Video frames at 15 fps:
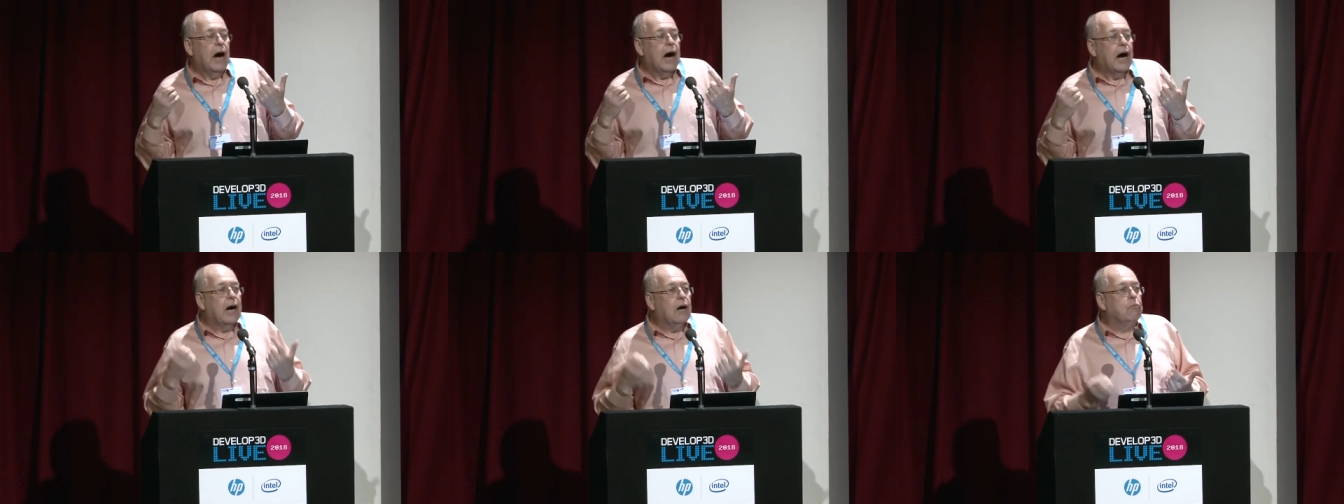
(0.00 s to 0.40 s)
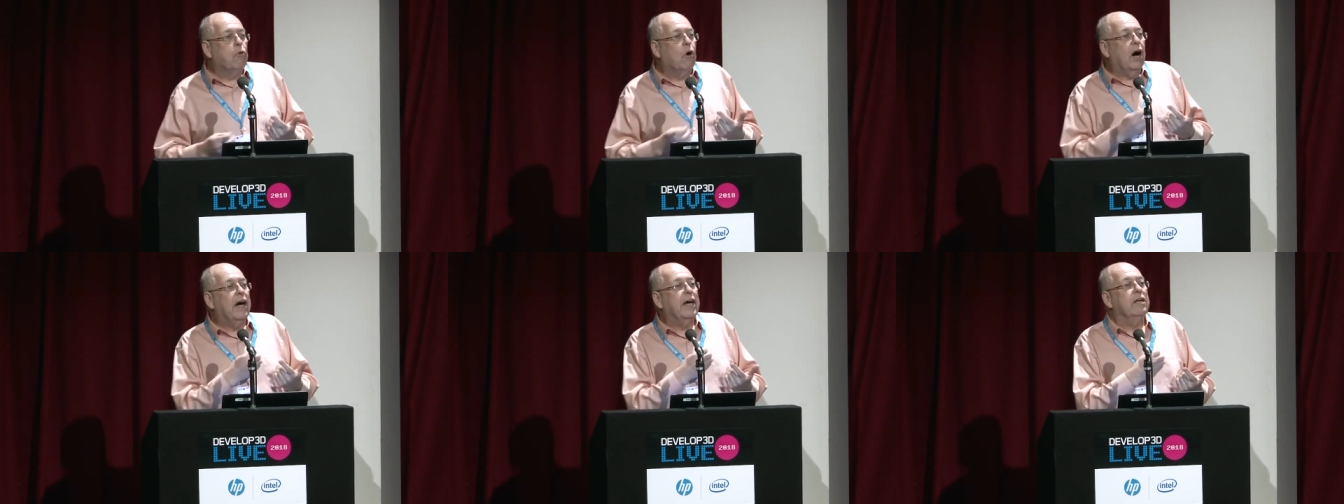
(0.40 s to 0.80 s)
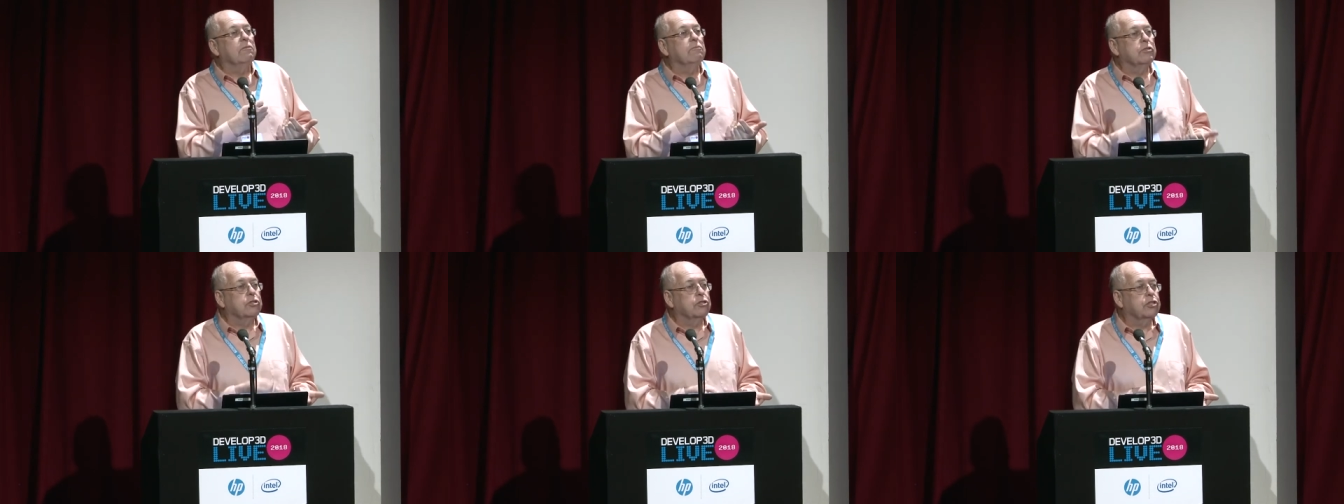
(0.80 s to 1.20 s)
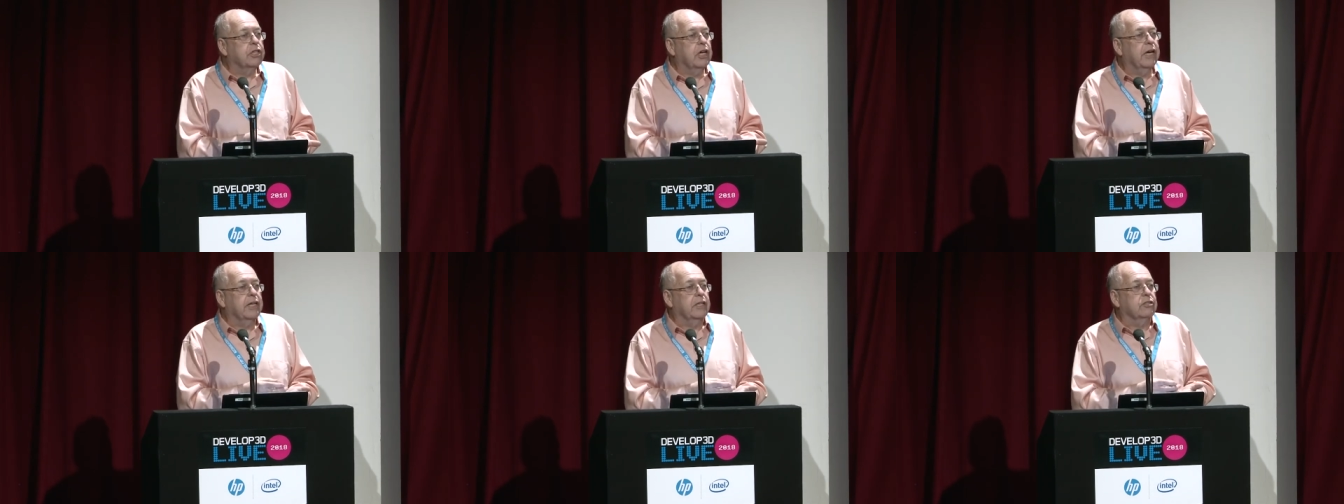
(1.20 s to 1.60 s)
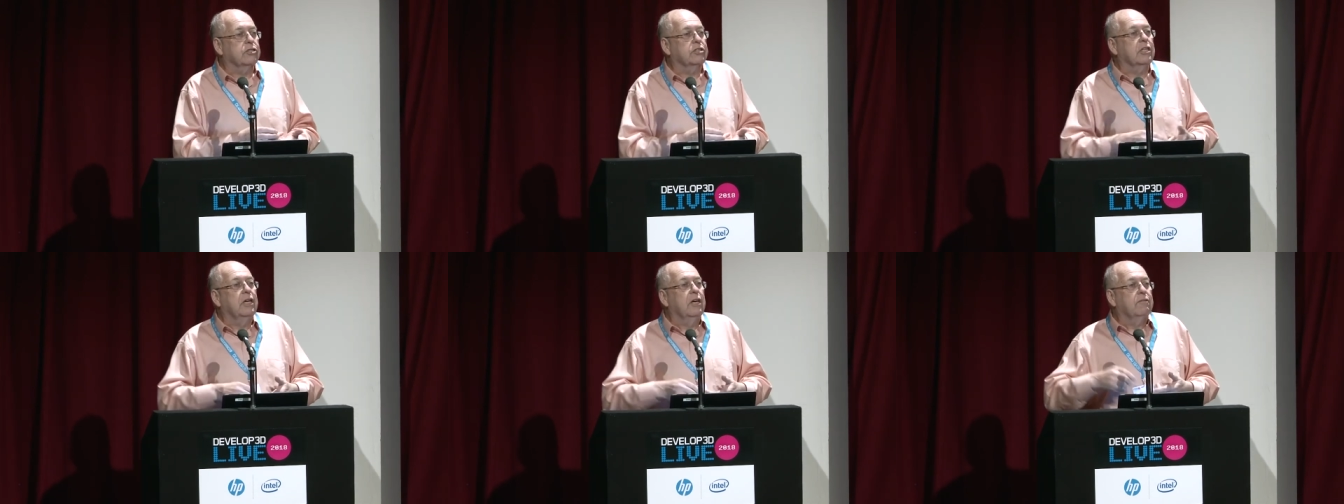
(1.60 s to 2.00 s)
why it was
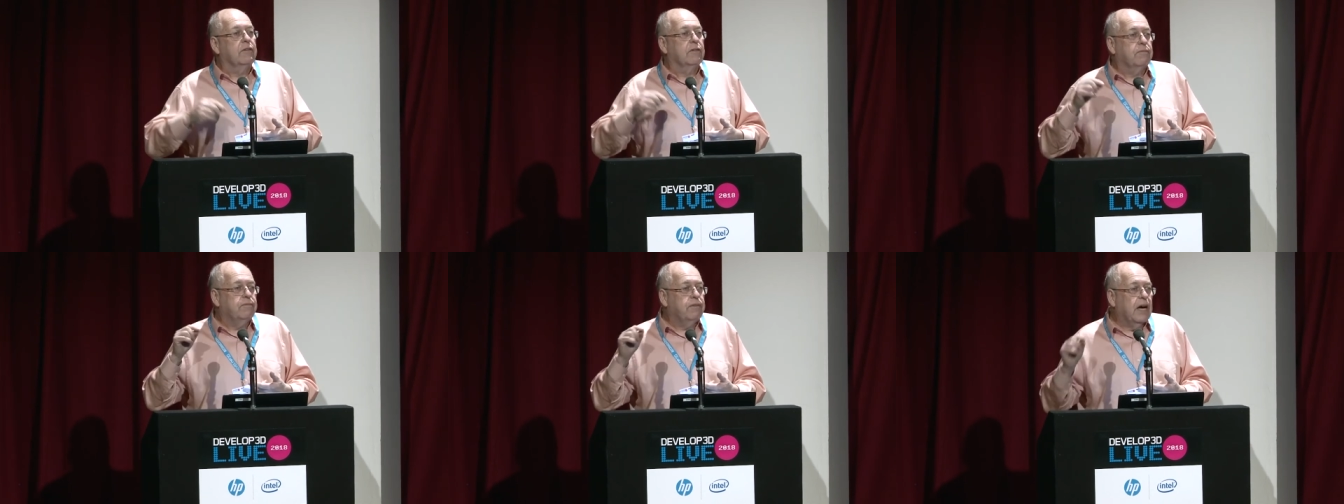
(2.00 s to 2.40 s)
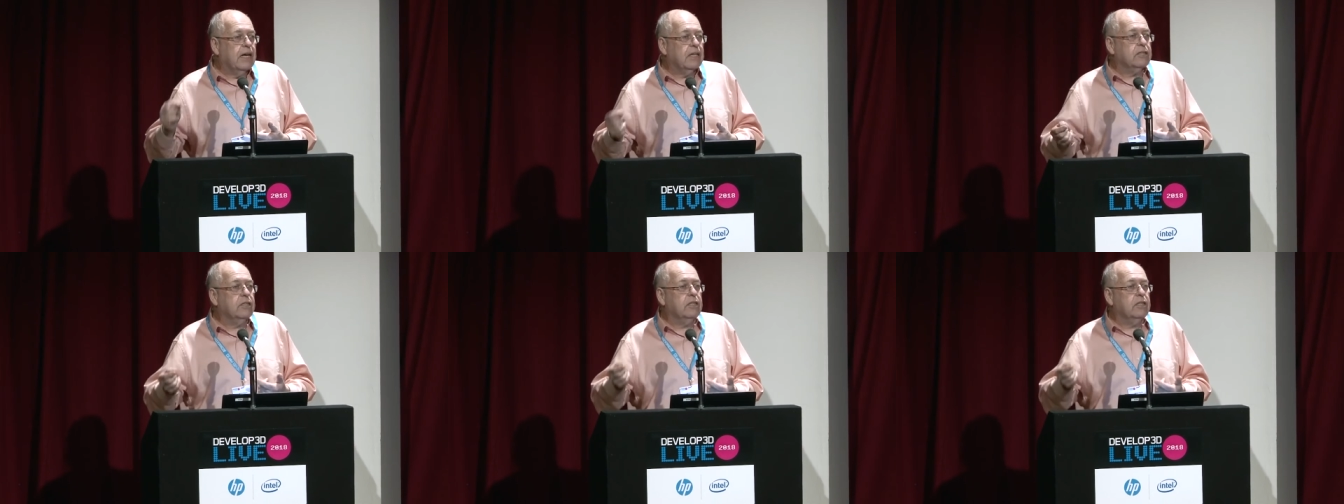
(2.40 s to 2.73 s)
changed. The fact